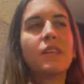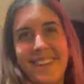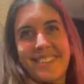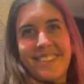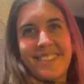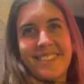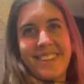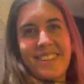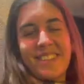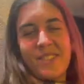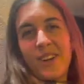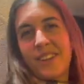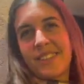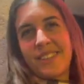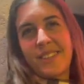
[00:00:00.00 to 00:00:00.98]
And I
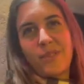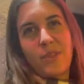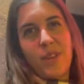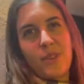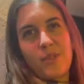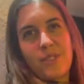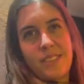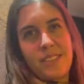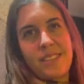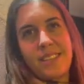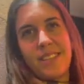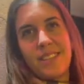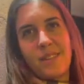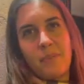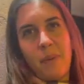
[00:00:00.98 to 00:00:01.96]
started in
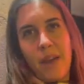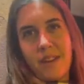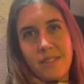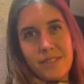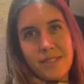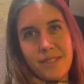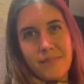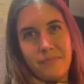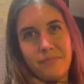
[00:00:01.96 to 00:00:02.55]
2016 in Paris.